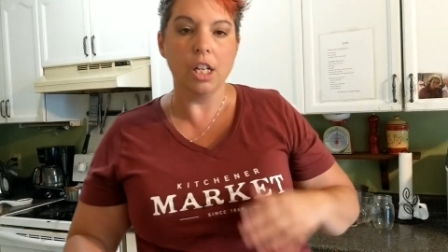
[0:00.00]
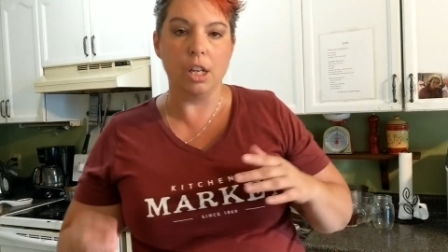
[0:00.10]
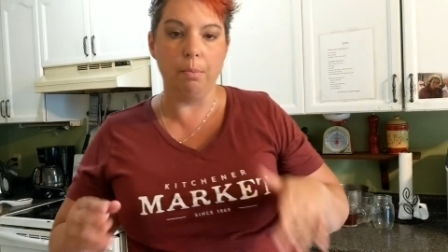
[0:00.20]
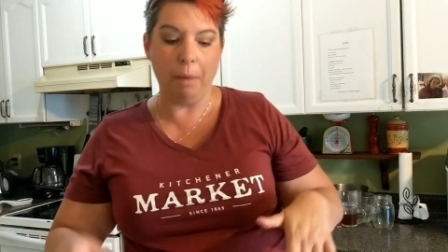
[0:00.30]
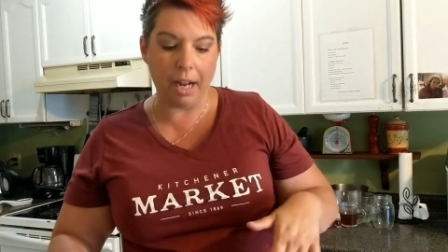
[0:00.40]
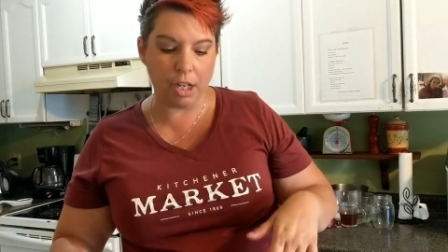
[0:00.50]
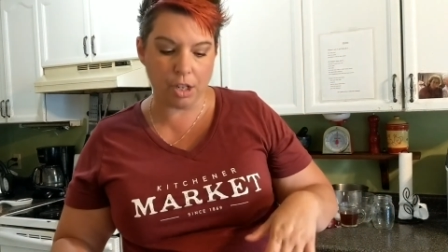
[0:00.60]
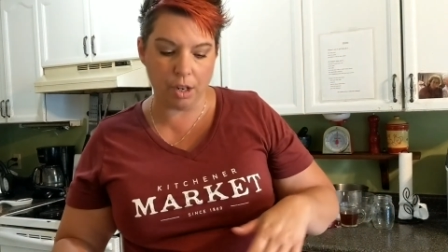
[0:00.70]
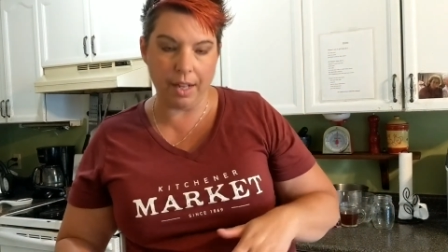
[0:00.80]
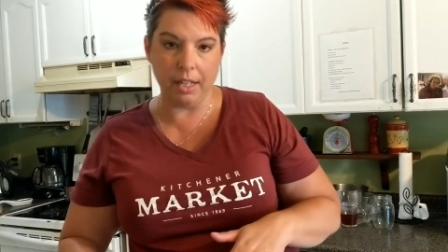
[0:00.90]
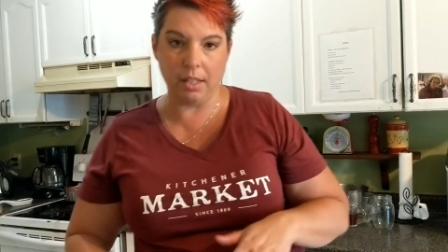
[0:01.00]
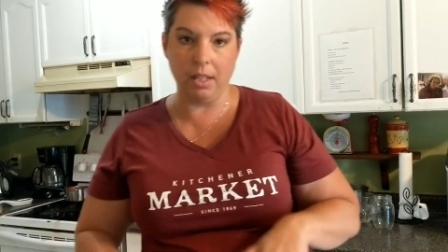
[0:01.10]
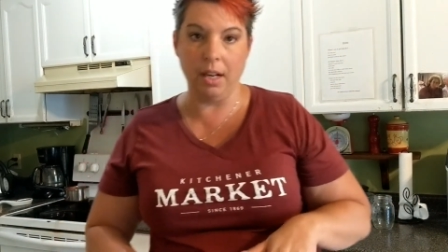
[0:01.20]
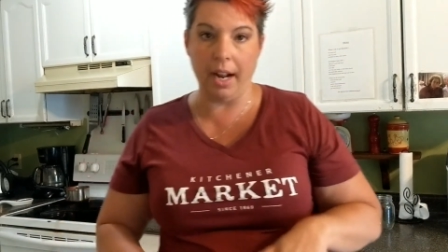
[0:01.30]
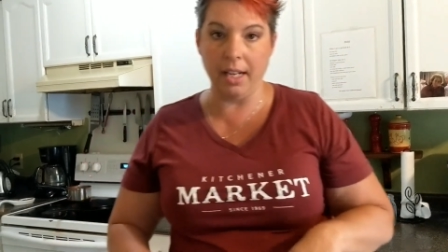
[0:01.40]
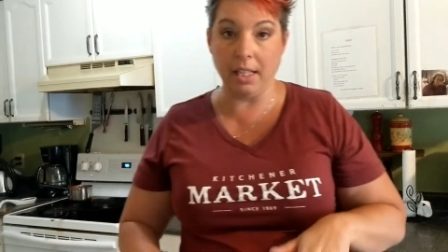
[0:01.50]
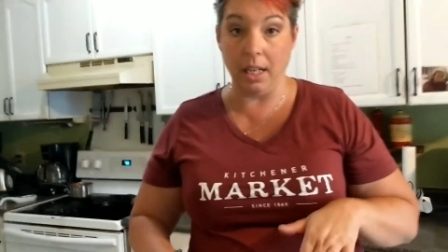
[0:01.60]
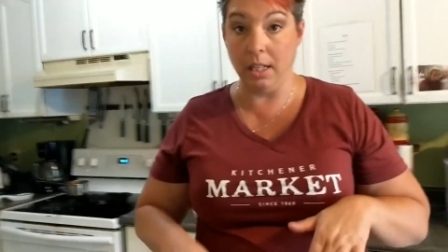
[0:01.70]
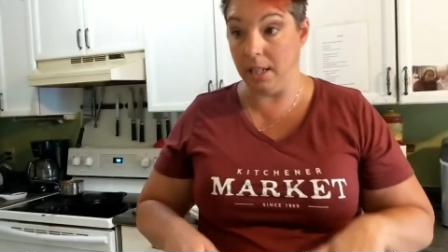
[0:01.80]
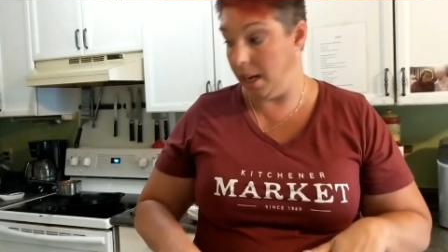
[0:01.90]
to make sure that it's nice and